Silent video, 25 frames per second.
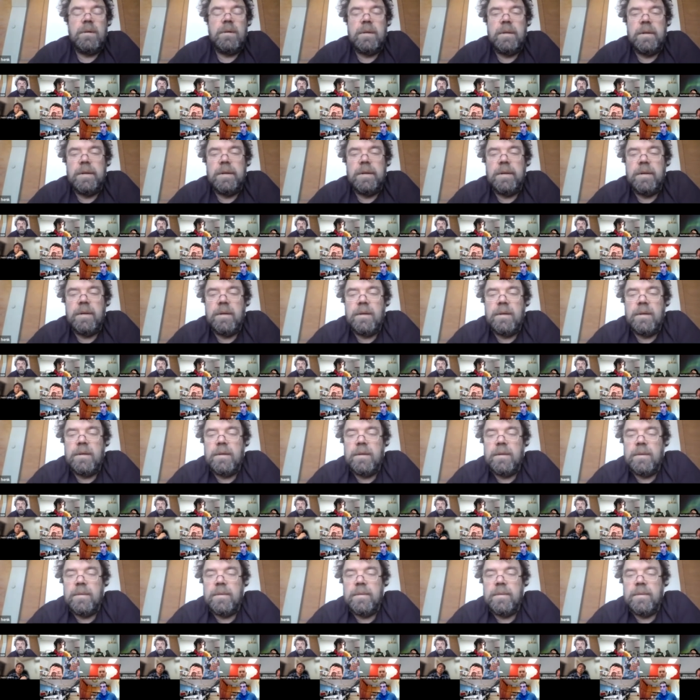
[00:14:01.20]

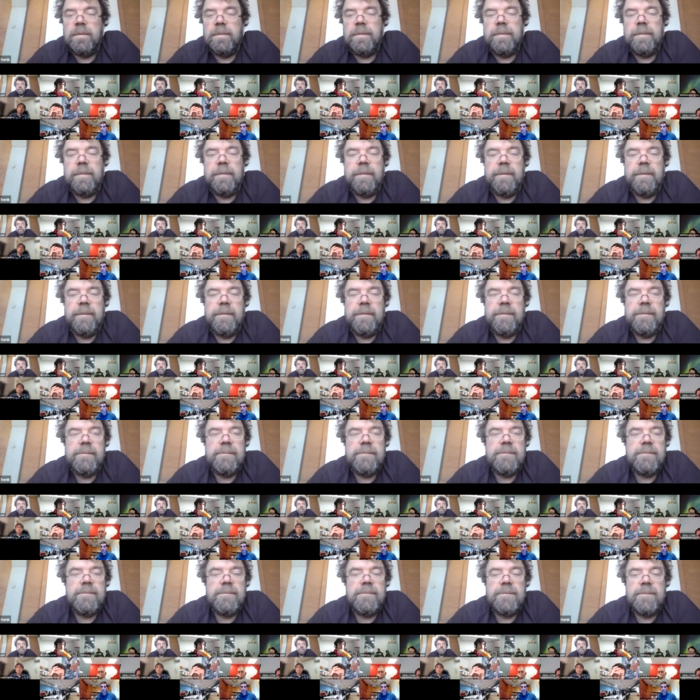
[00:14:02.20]
The
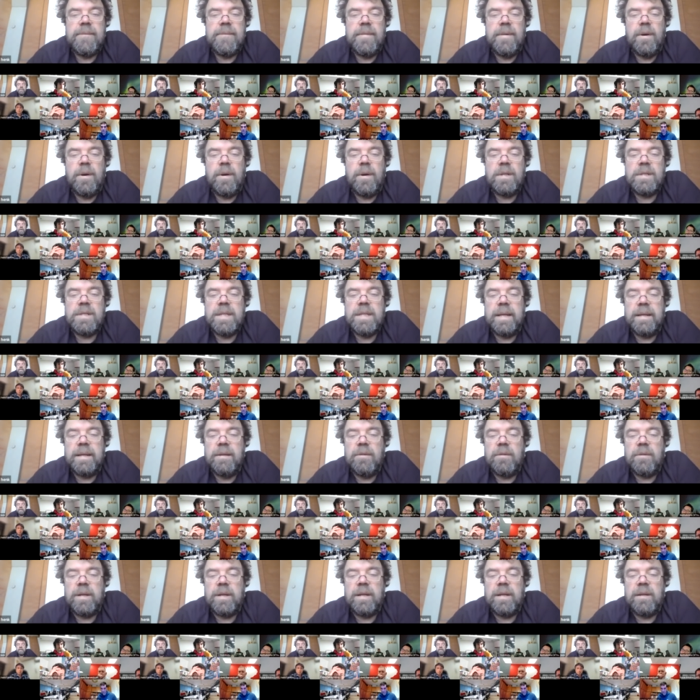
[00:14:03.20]
other thing
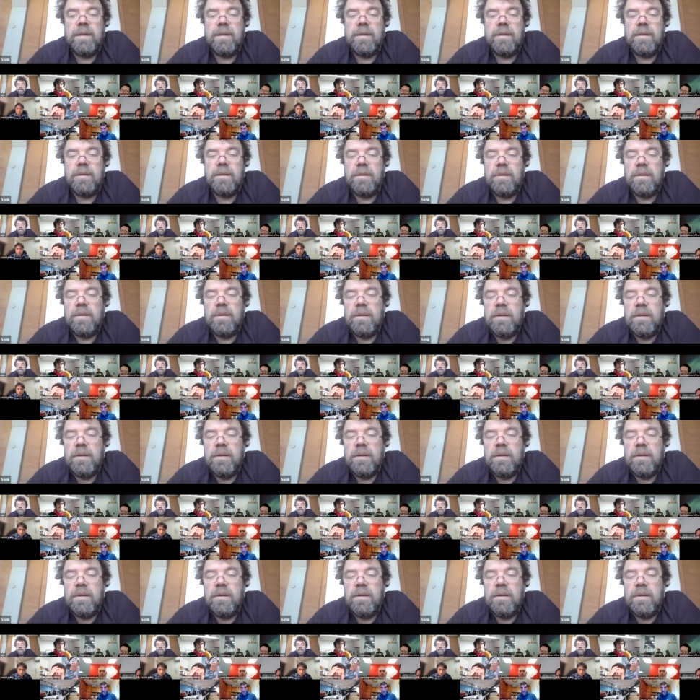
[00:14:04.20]
you can